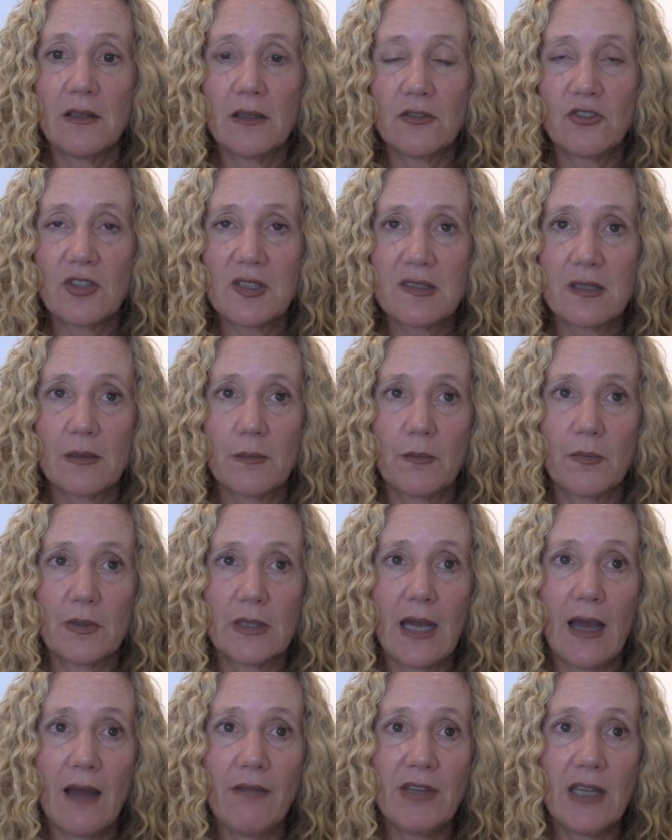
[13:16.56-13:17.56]
just a
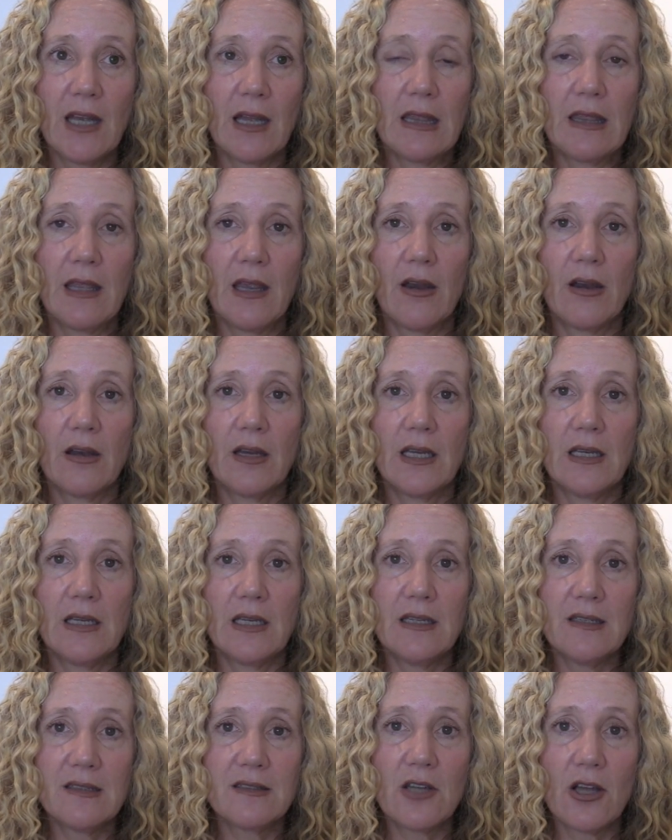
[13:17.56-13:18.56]
caveat there,
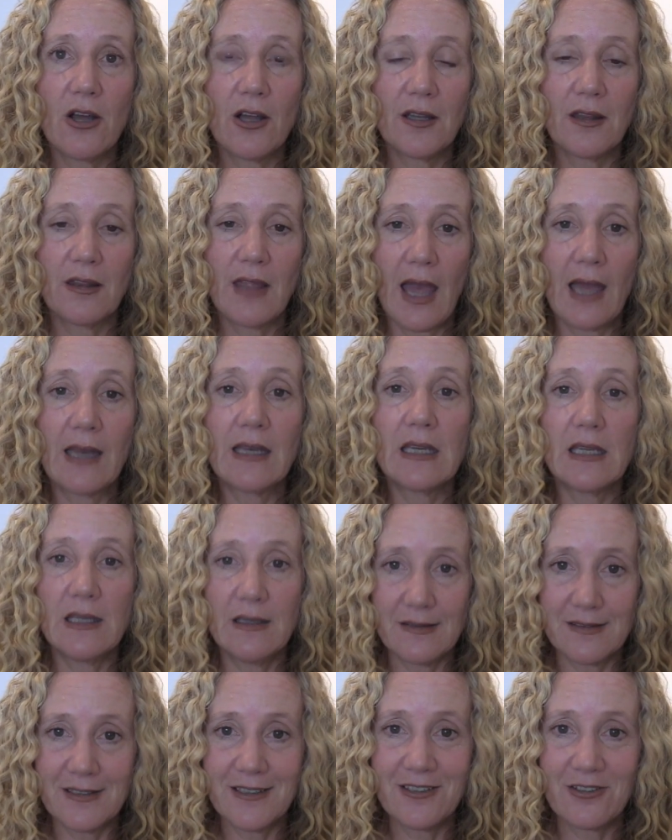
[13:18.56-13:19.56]
it is not that
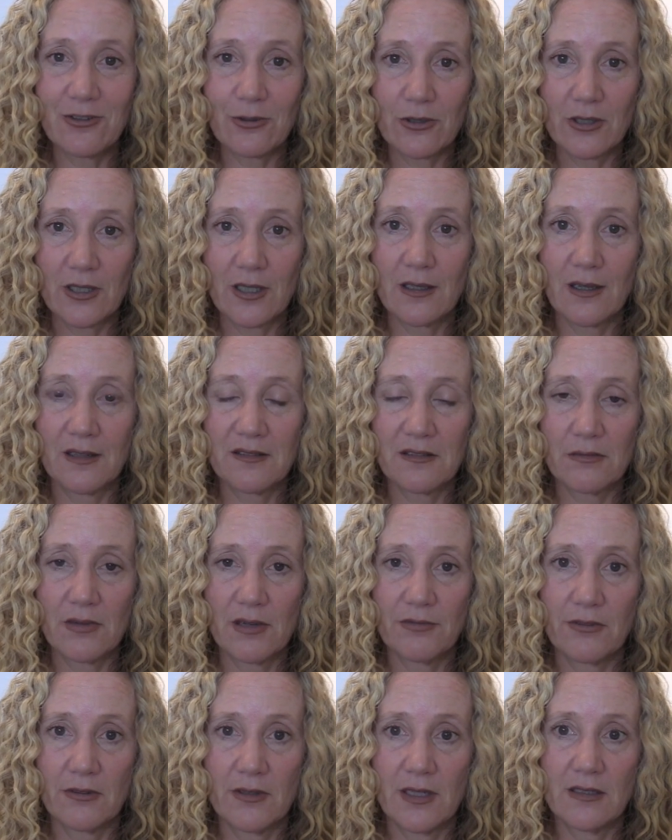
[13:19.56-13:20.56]
easy to organize a
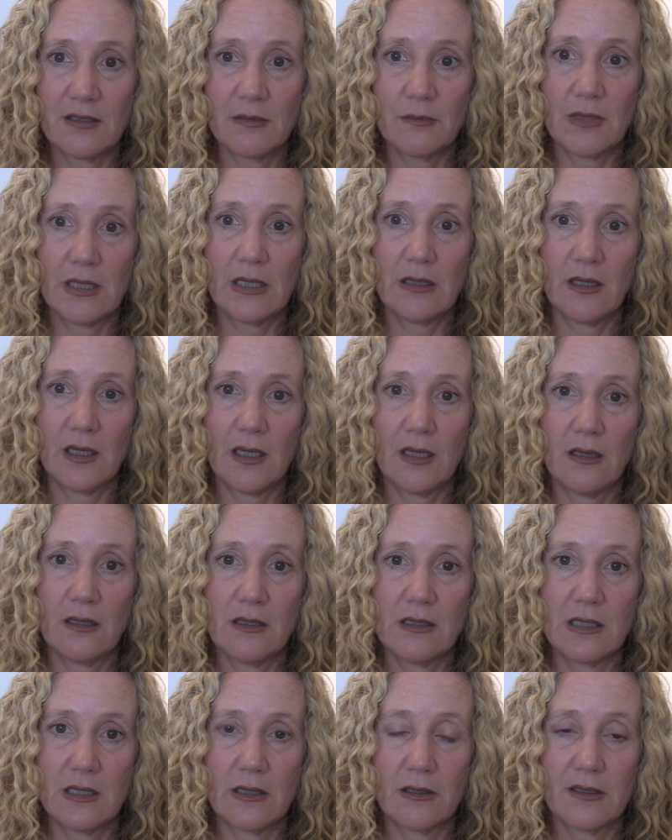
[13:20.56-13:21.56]
referendum in
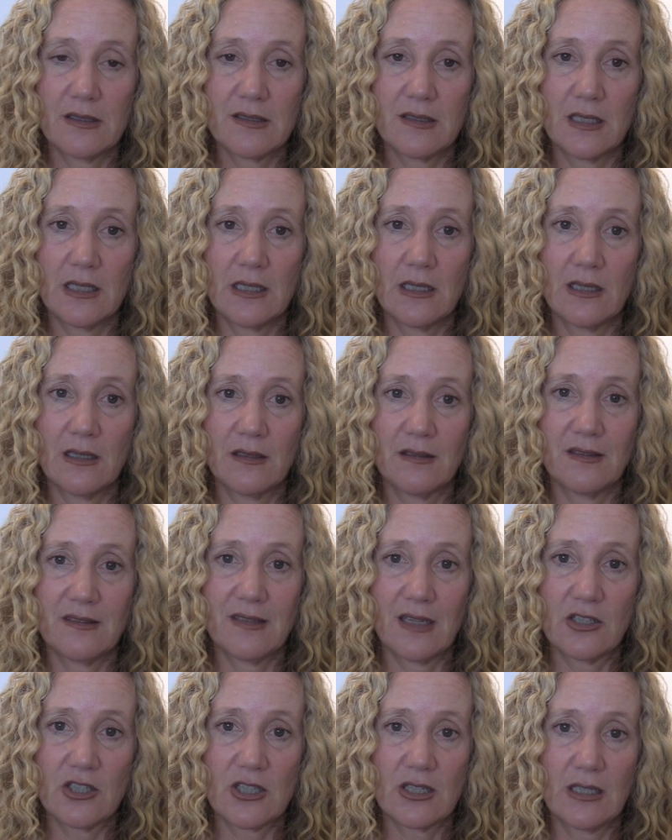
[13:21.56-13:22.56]
the DRC. It is
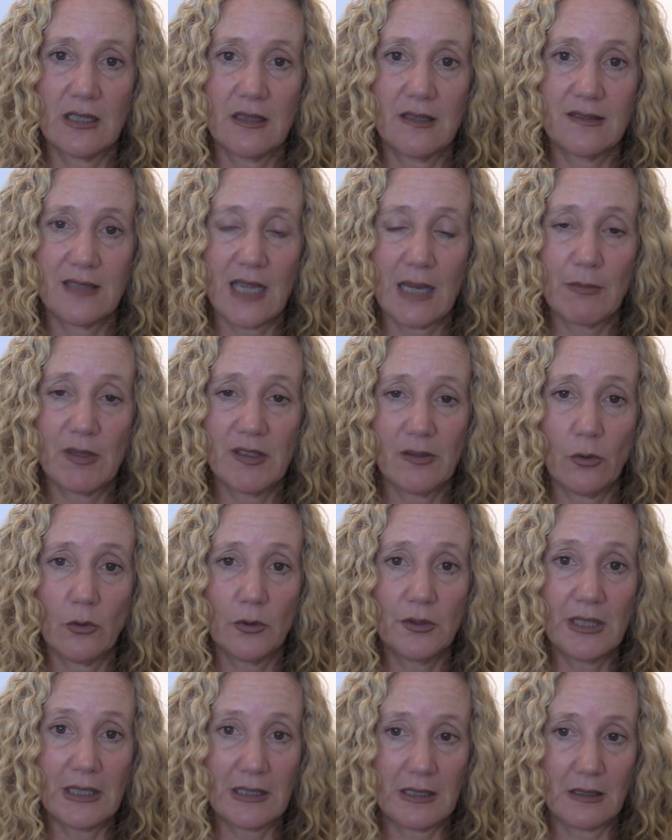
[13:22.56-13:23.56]
essentially the same as
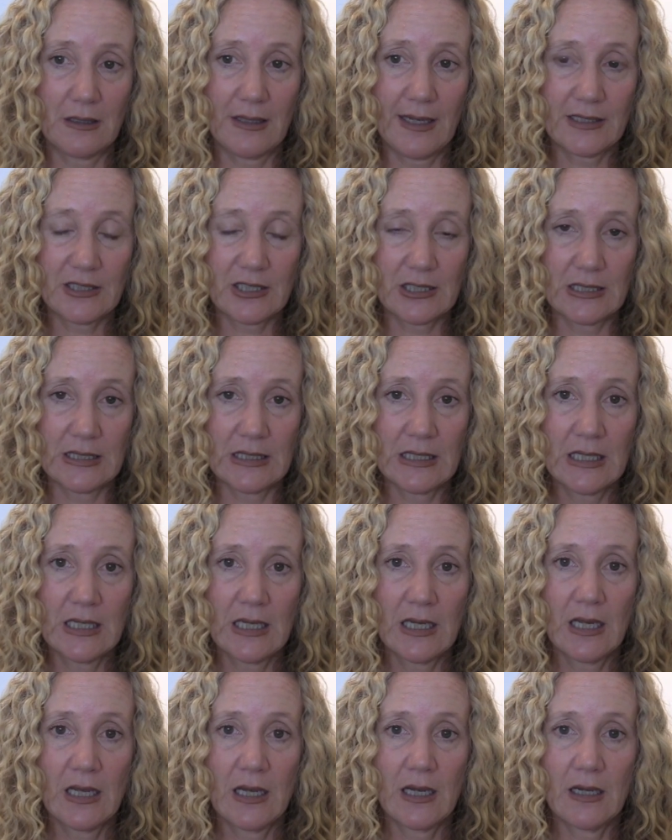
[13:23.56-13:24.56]
holding an election.
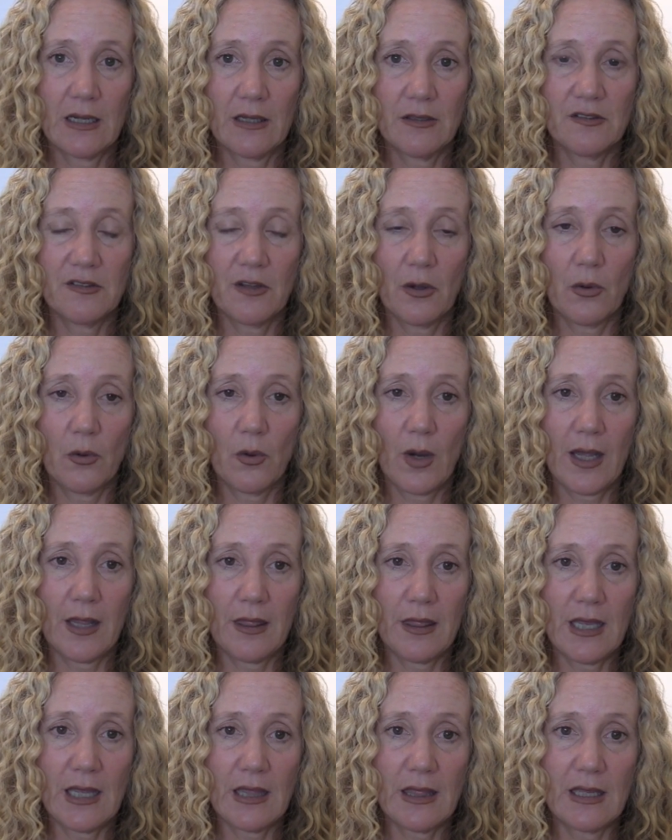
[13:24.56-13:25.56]
So I
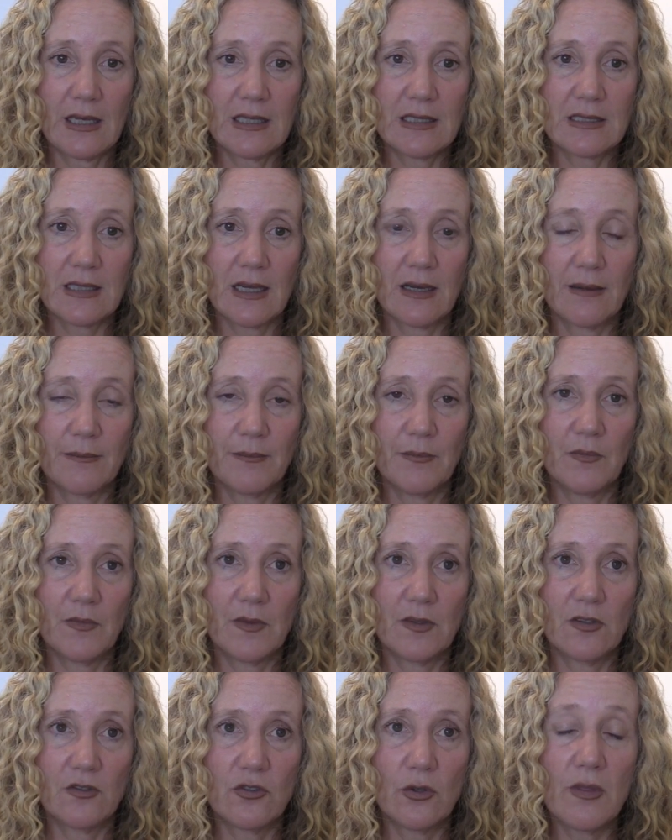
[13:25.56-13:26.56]
think that
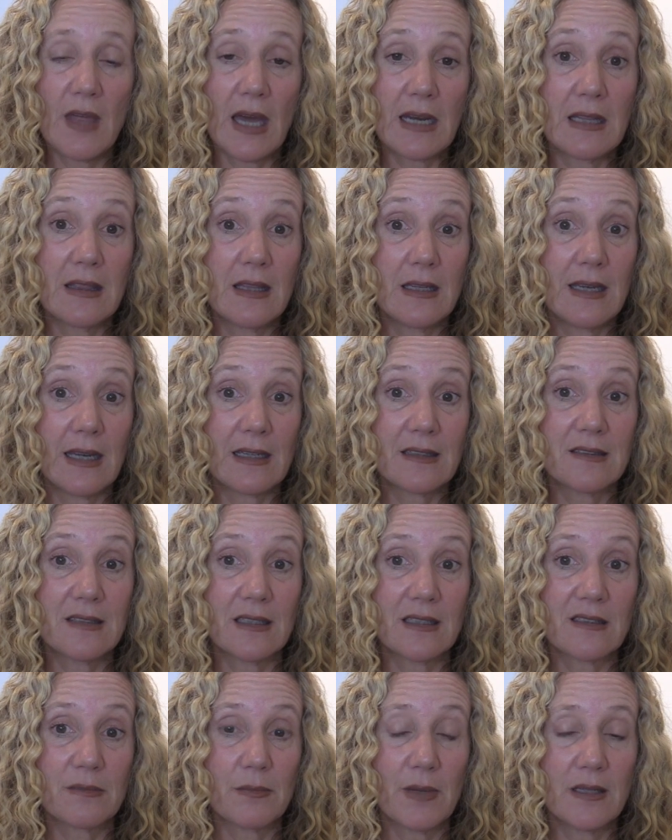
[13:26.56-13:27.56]
to do that in the next
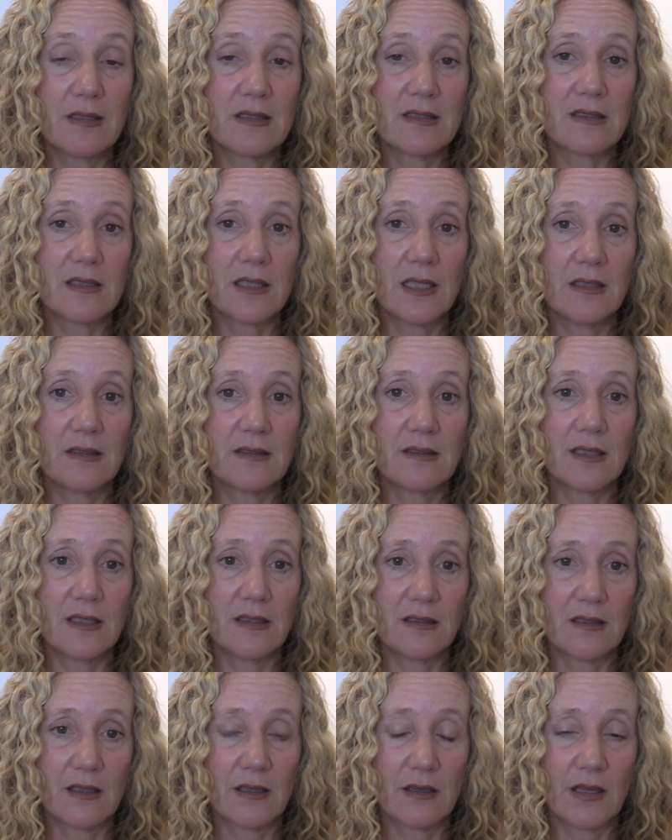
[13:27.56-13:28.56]
6 months is
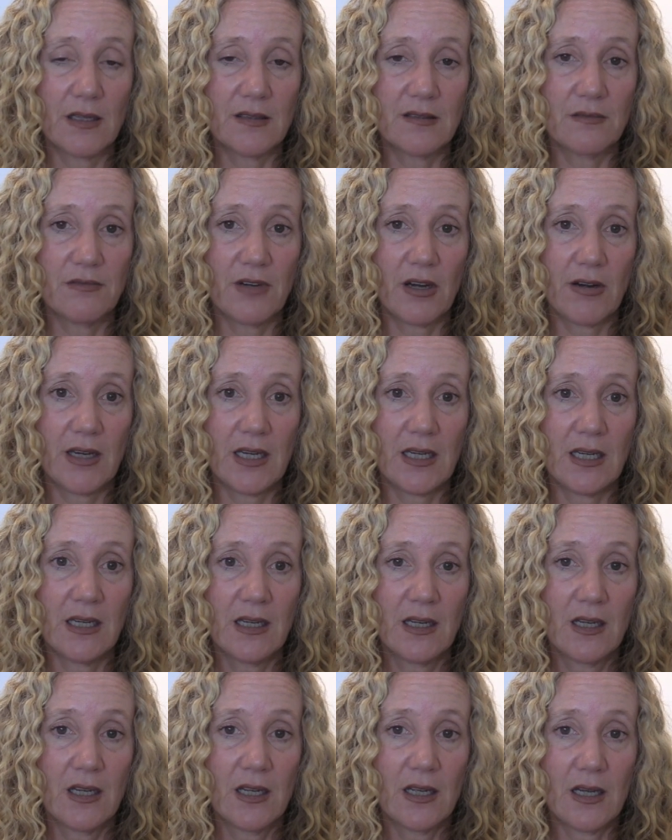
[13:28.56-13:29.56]
a very
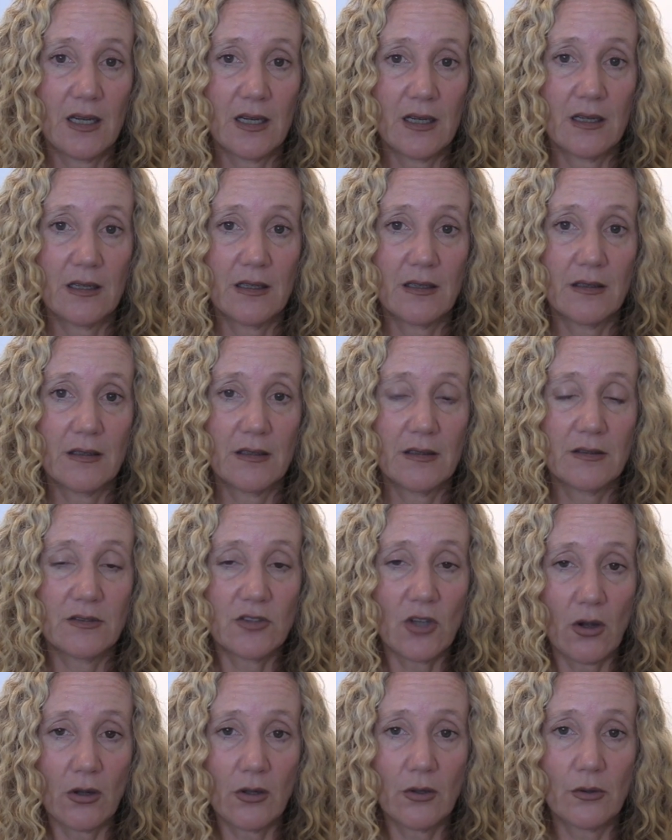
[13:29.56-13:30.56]

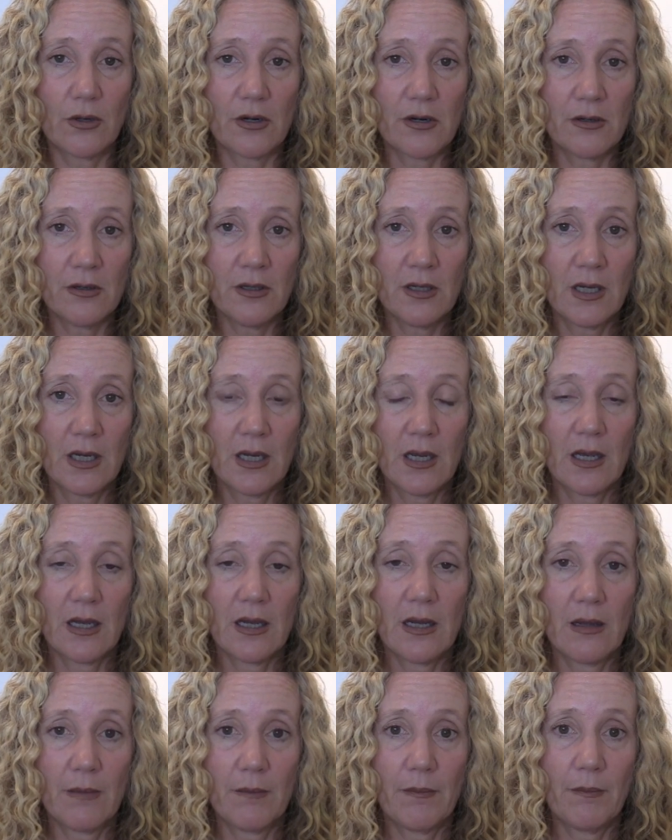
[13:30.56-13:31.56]
tall order,
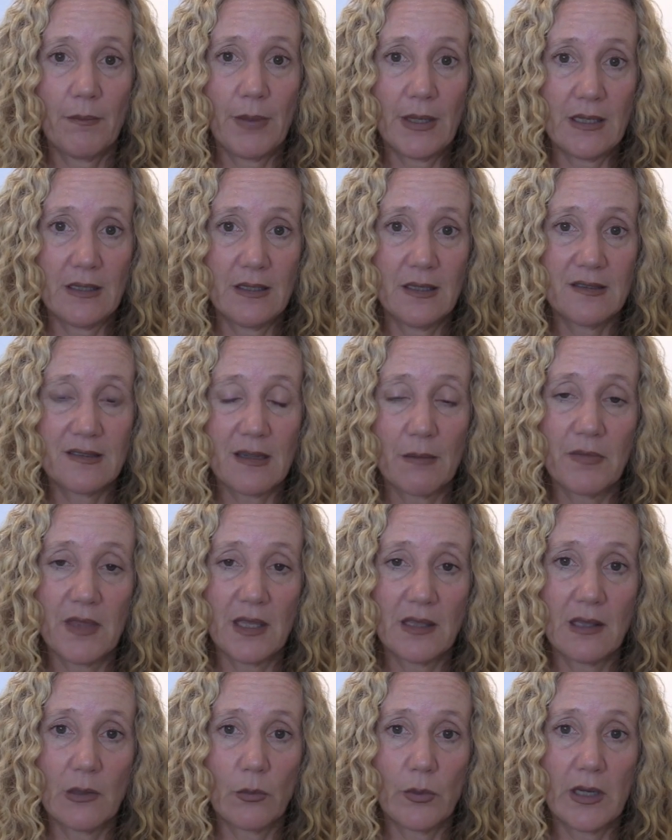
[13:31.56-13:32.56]
but it is
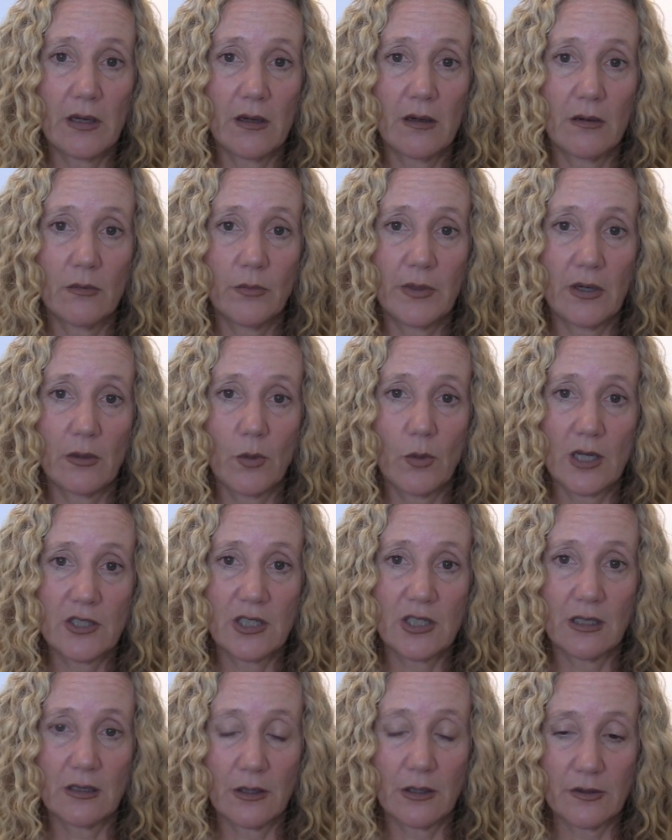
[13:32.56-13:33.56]
something that we are
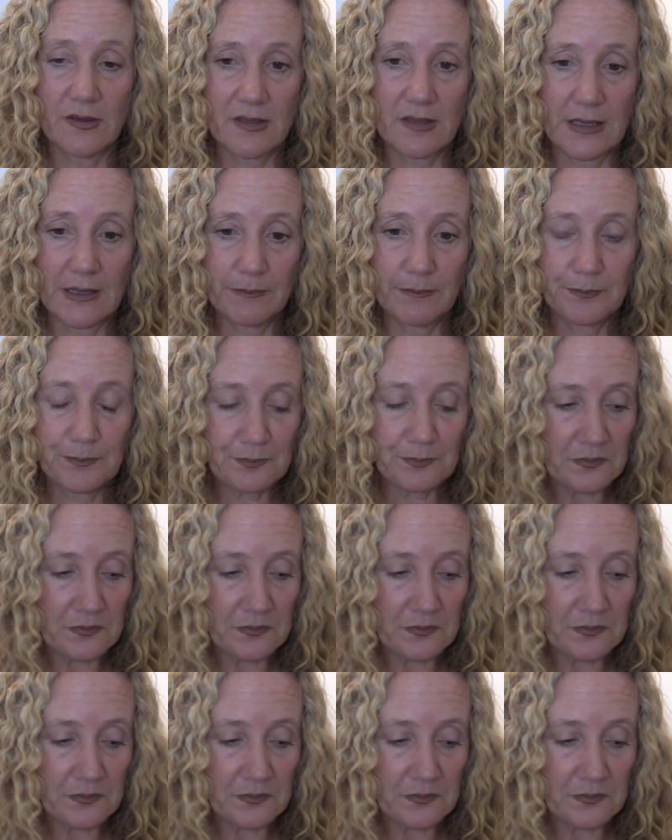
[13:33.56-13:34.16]
watching closely.